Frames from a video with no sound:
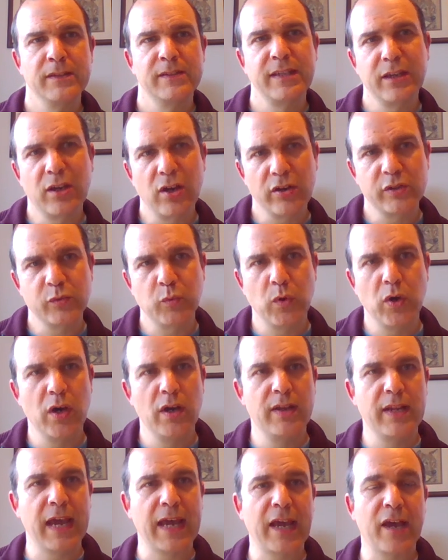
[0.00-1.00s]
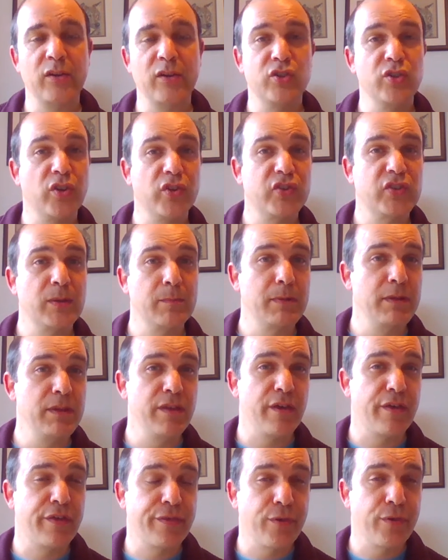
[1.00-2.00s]
See, God's word echoes not simply
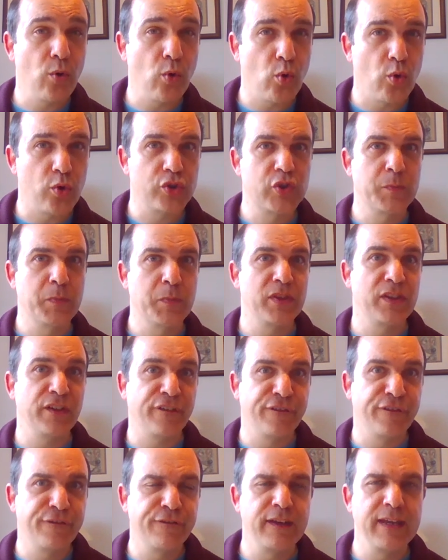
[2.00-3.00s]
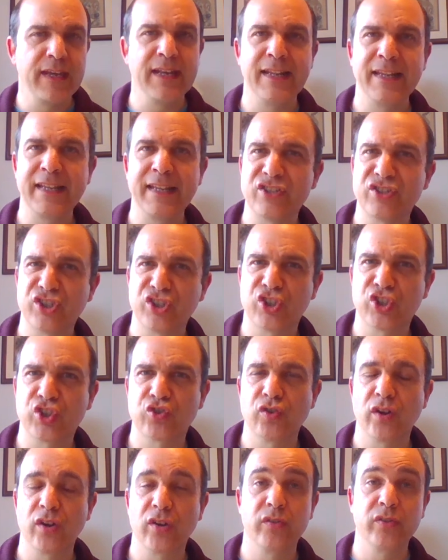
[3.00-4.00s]
the thoughts, but the feelings, the
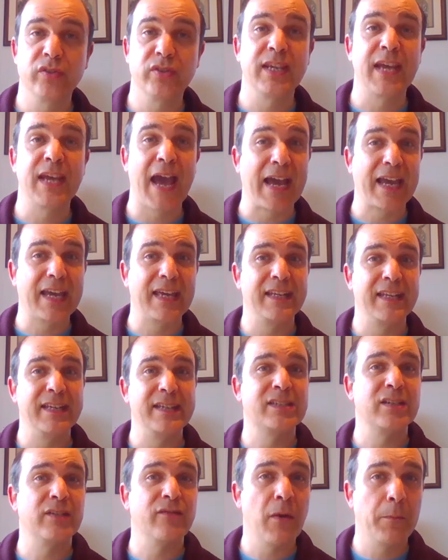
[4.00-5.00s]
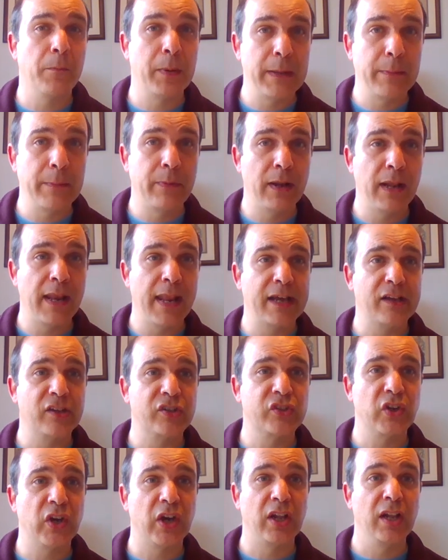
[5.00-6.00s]
struggles, the agonies of a people in
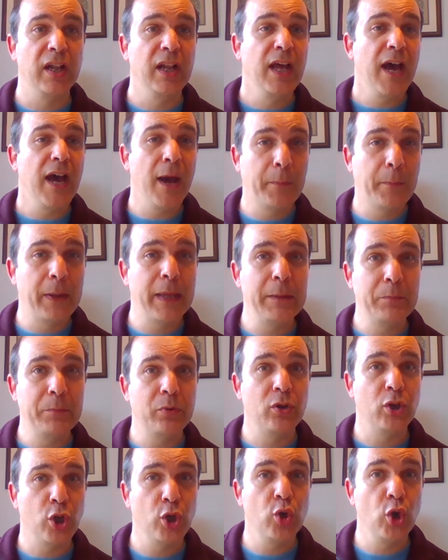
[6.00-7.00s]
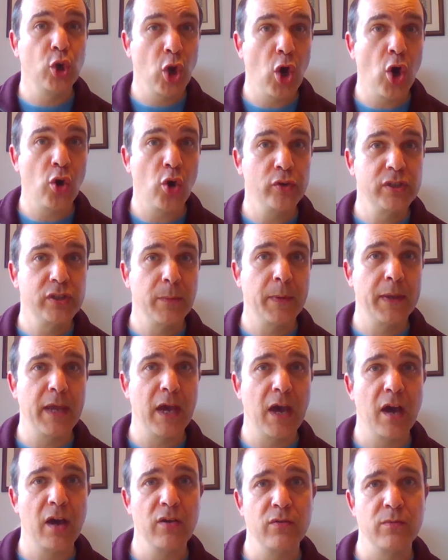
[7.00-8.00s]
exile, a people who long to be
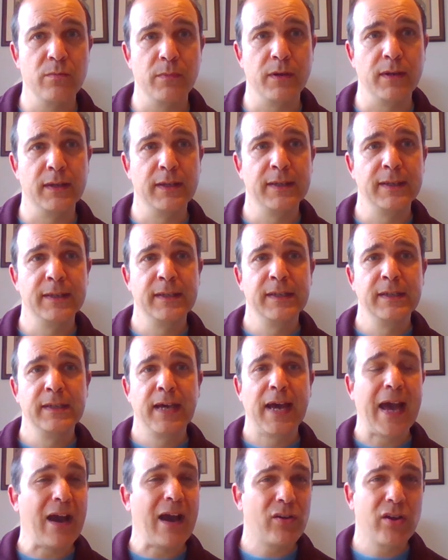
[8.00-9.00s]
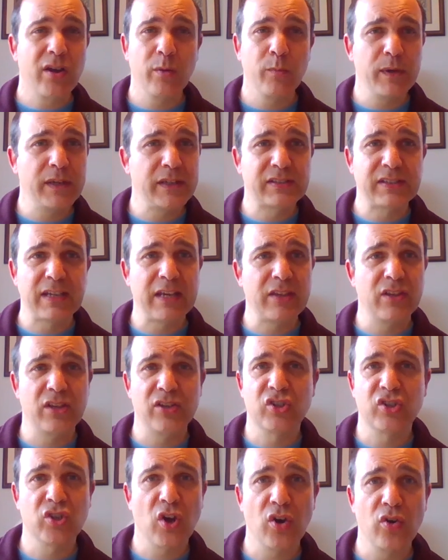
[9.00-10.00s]
home. How can we sing the
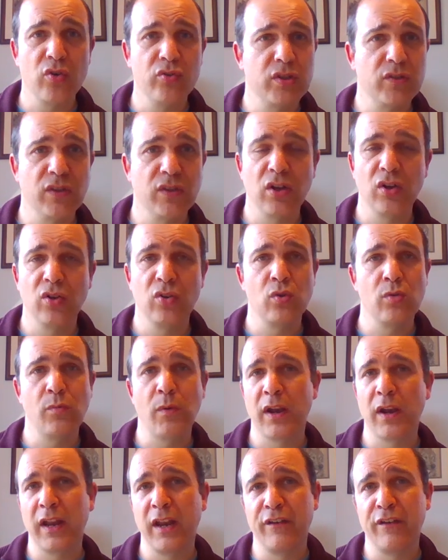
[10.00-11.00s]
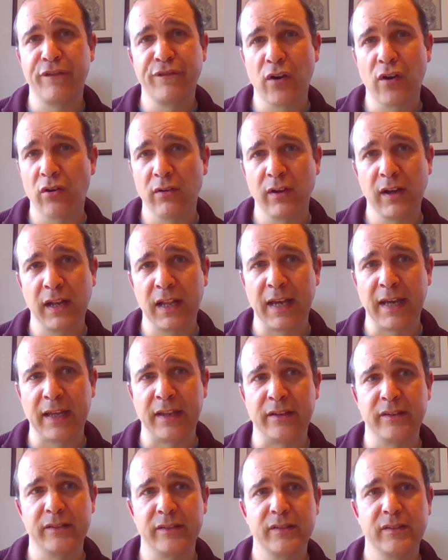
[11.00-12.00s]
songs of the Lord while in a foreign
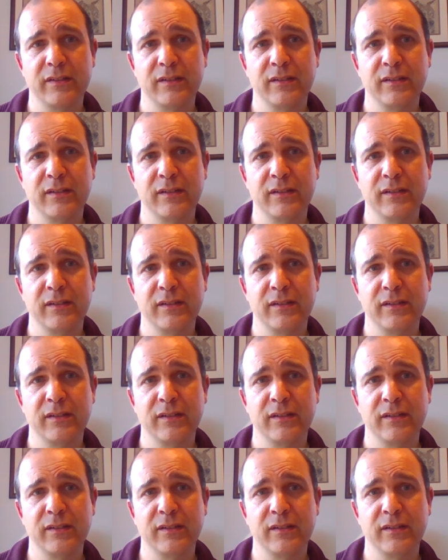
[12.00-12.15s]
land?